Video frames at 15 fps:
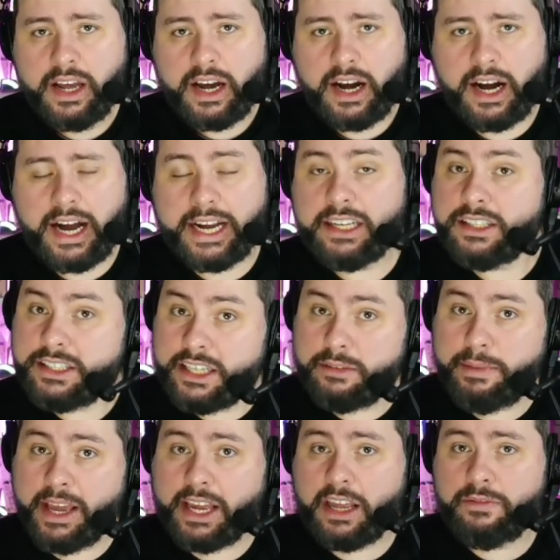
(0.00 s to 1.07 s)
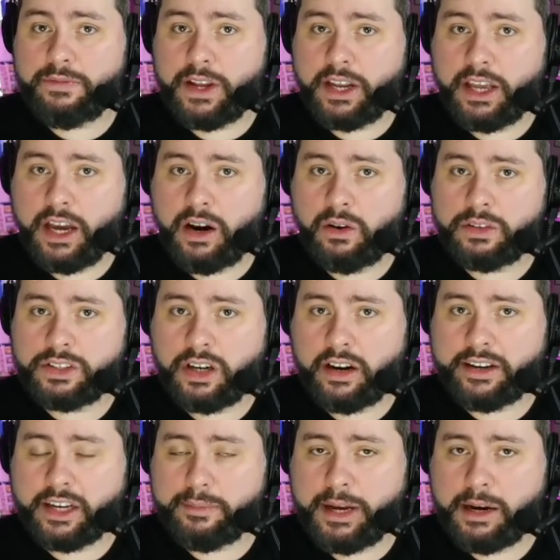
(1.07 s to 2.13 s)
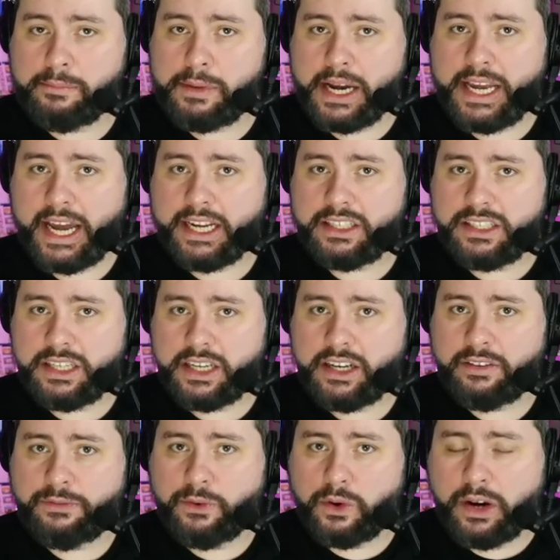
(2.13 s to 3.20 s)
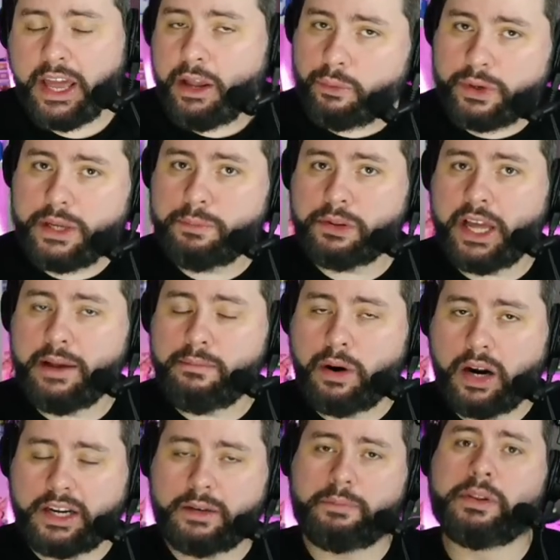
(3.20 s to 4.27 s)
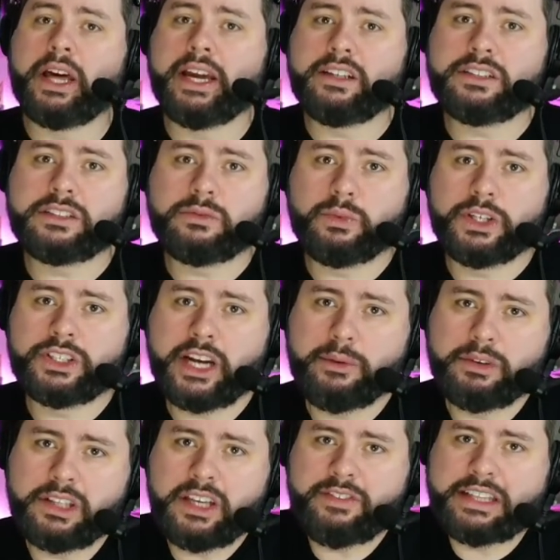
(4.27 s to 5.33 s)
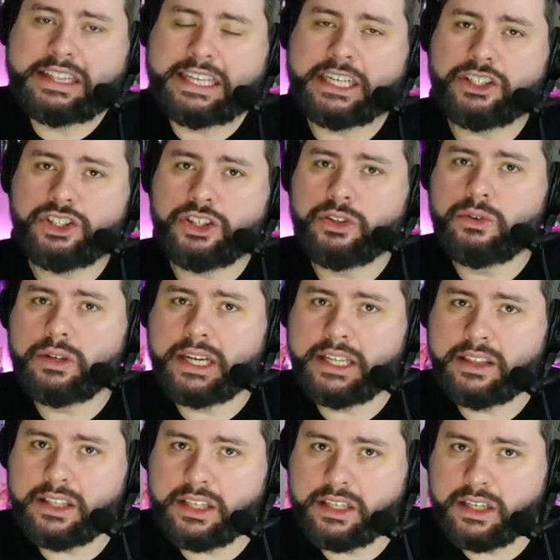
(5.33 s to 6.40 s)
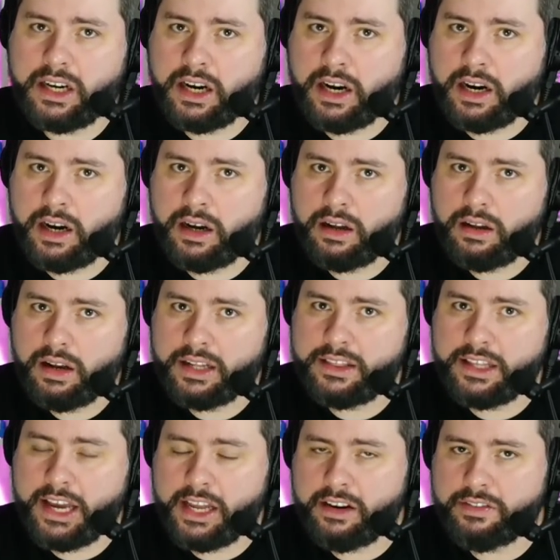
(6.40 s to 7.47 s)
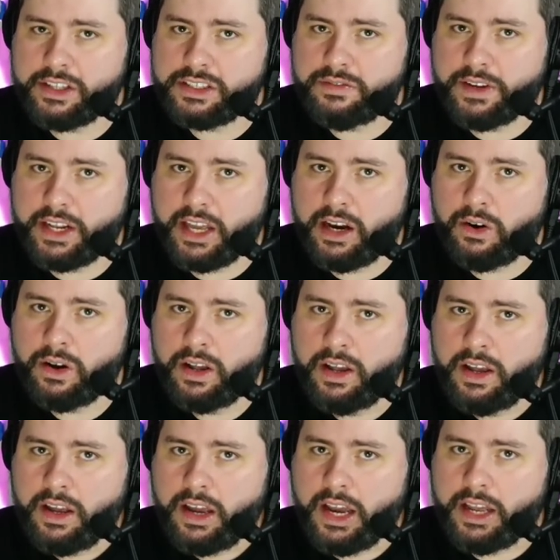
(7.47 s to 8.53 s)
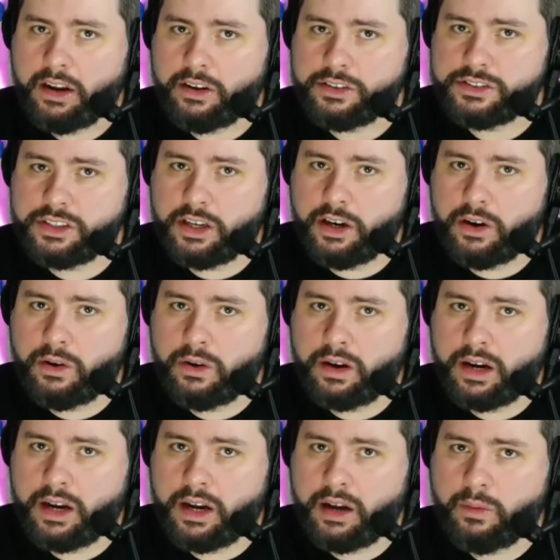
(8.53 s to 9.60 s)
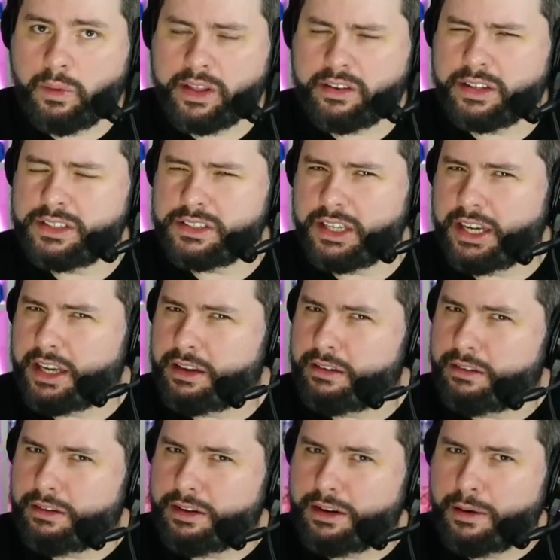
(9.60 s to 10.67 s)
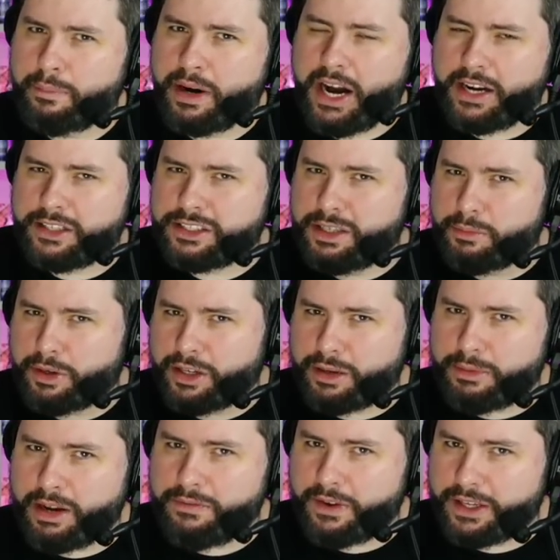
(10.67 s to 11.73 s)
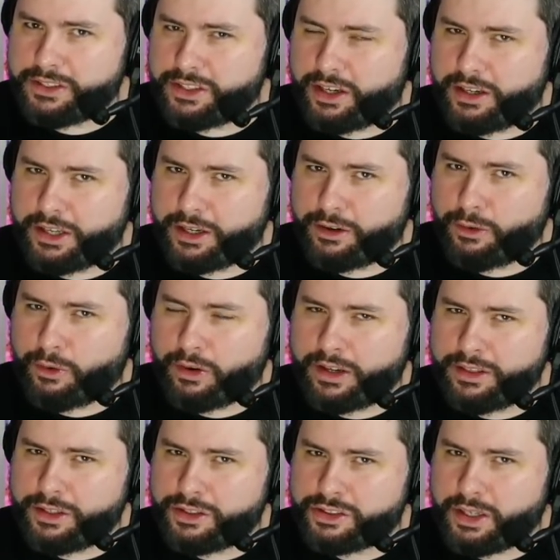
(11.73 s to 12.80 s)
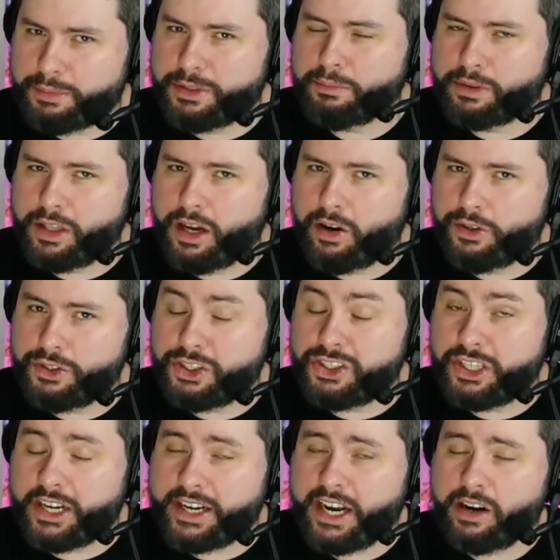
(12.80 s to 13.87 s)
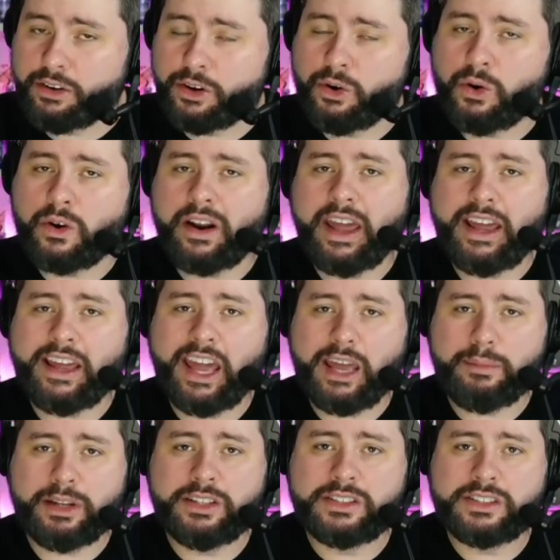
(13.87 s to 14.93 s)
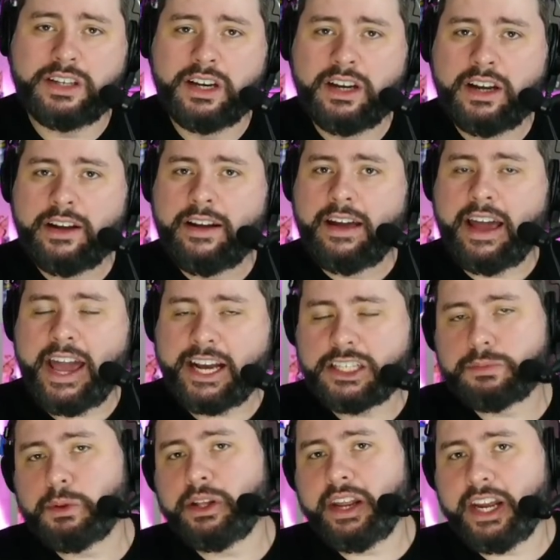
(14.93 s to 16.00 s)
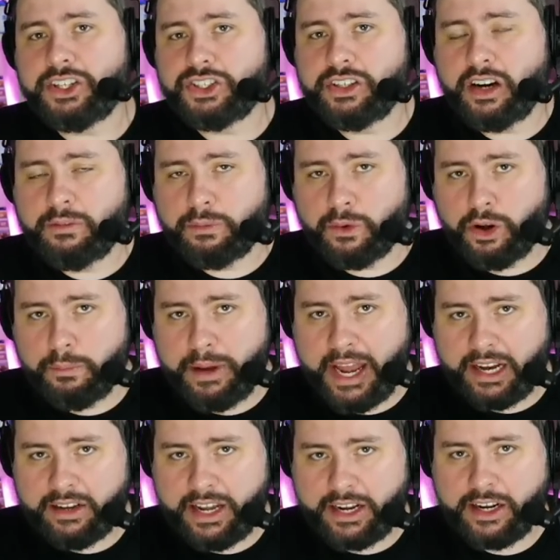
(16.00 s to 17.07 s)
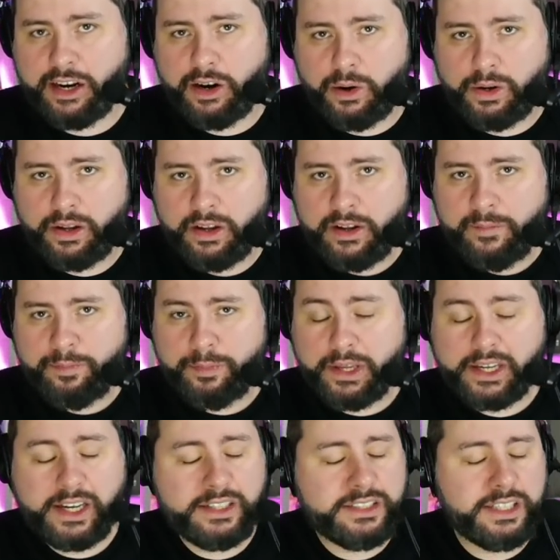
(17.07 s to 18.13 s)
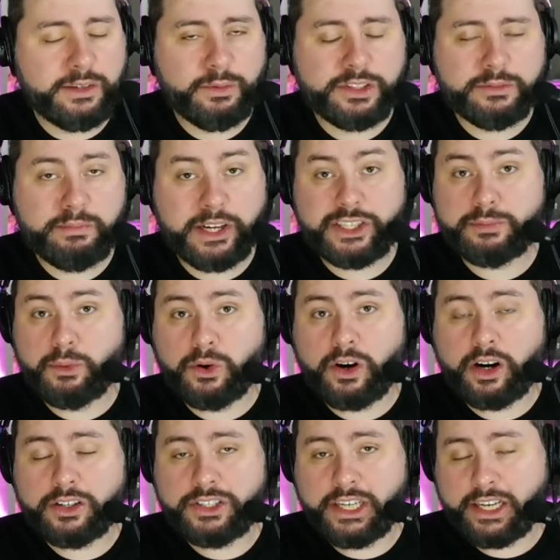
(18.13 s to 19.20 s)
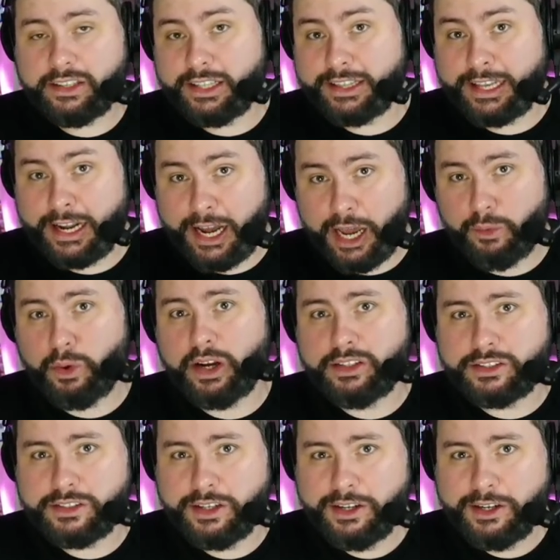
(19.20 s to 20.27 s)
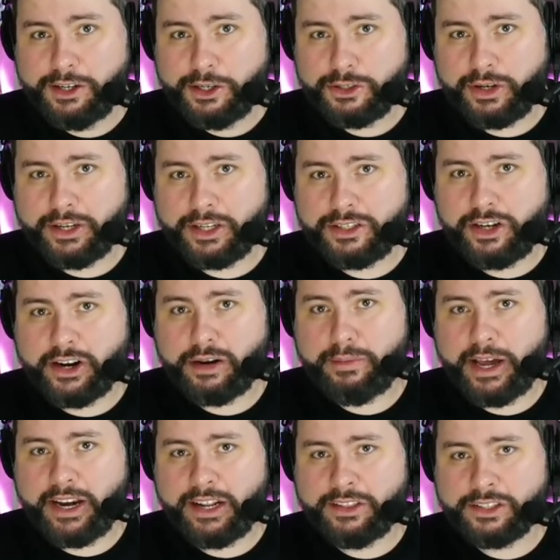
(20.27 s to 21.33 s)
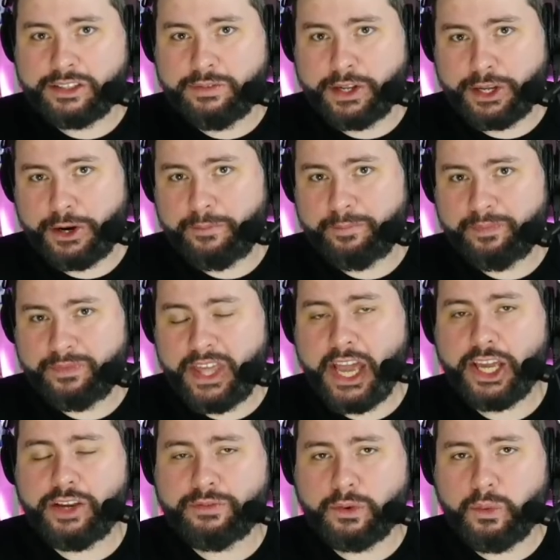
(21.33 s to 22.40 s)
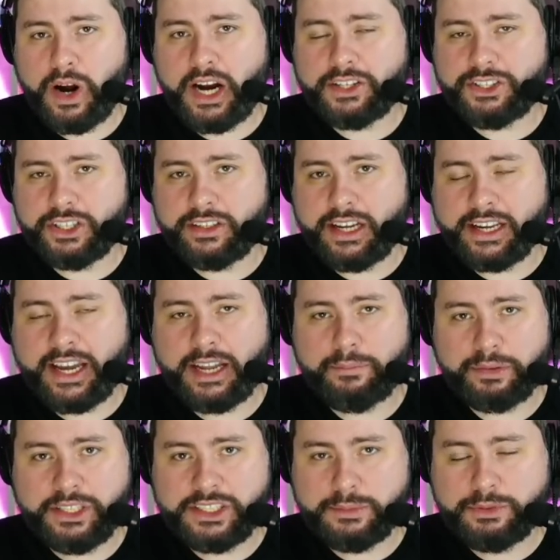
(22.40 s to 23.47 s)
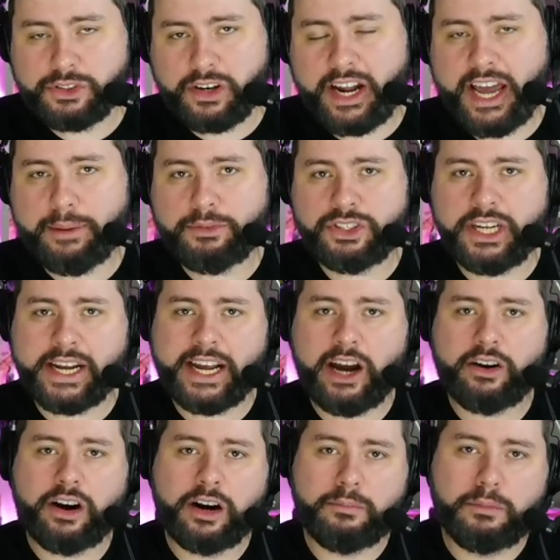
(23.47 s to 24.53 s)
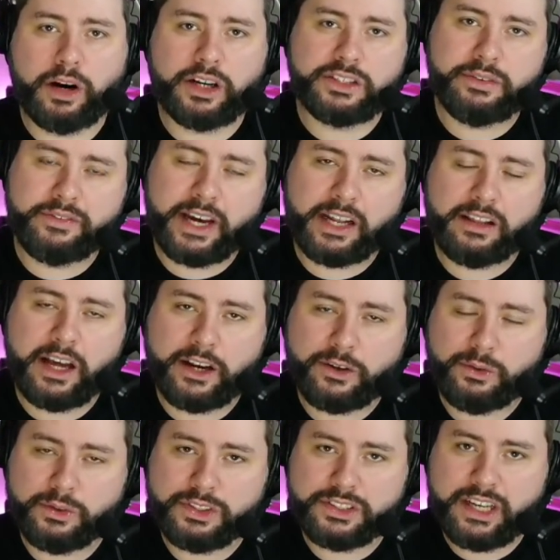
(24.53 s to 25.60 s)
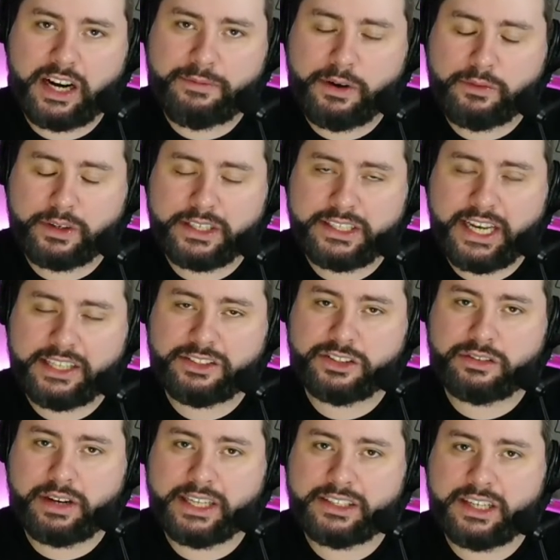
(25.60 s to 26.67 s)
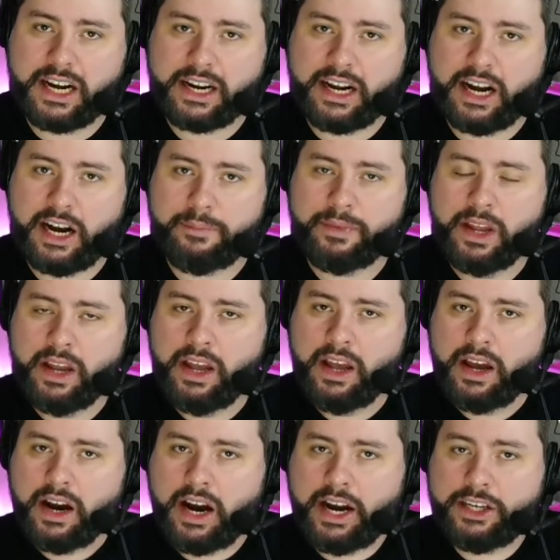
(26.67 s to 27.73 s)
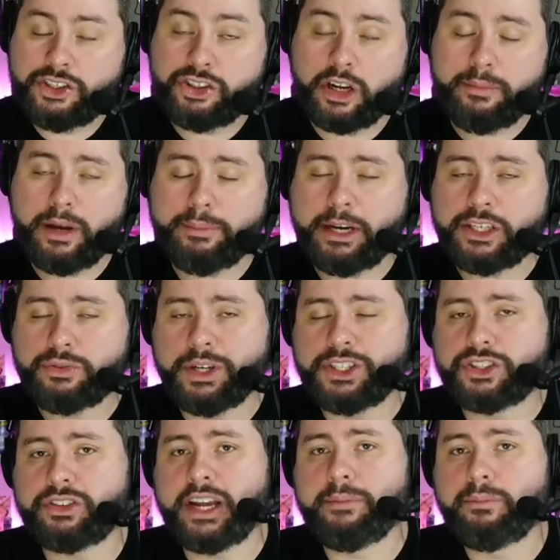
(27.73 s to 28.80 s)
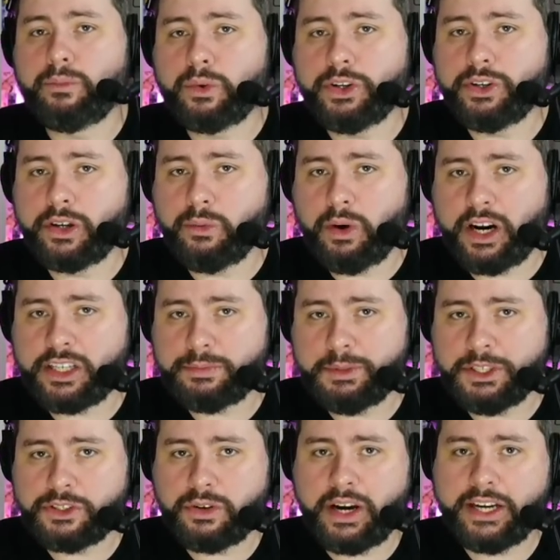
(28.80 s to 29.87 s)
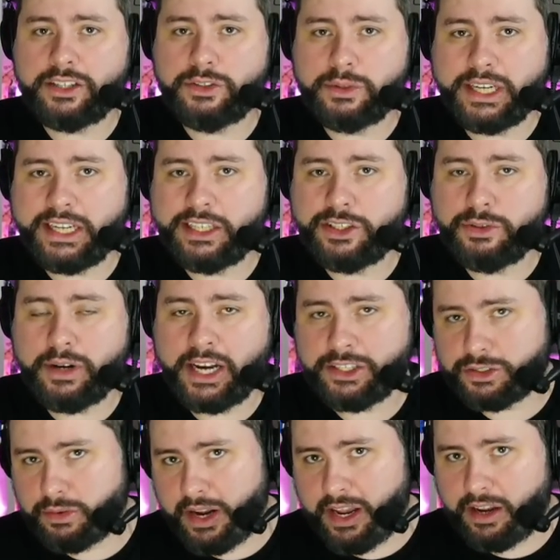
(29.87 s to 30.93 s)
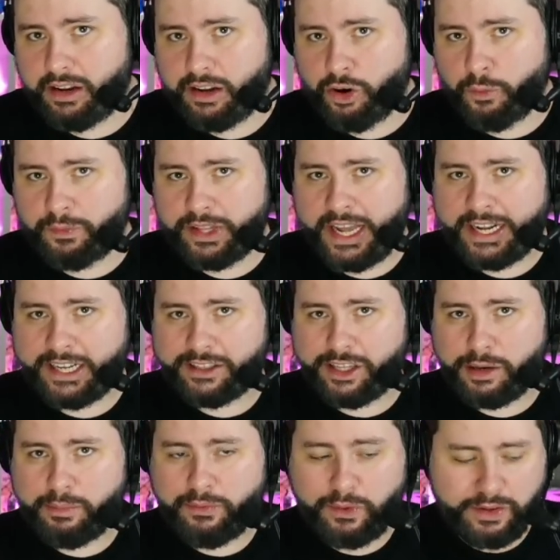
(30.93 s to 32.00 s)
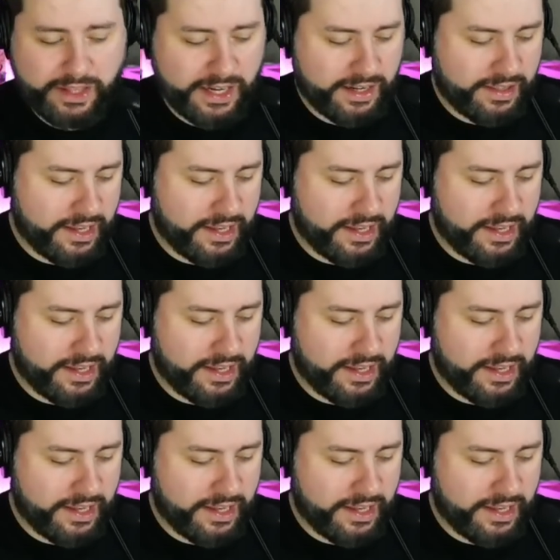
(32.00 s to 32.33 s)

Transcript: I did make a video talking about my idea for a replay marketplace, which I will leave a link to in the at the end of this video, and also whether it's in a box somewhere near my face on here or in the description below, you should check out Core A Gaming's explanation of rollback netcode because he was much more articulate than I was trying to talk about it in this video. Thank you for watching. Again, please subscribe. Check out our merch. We've got a lot of cool stuff over at tastelessthreads.com. And join me on my Twitch stream, where you can watch me try to get into S rank. Hopefully I get there before the end of the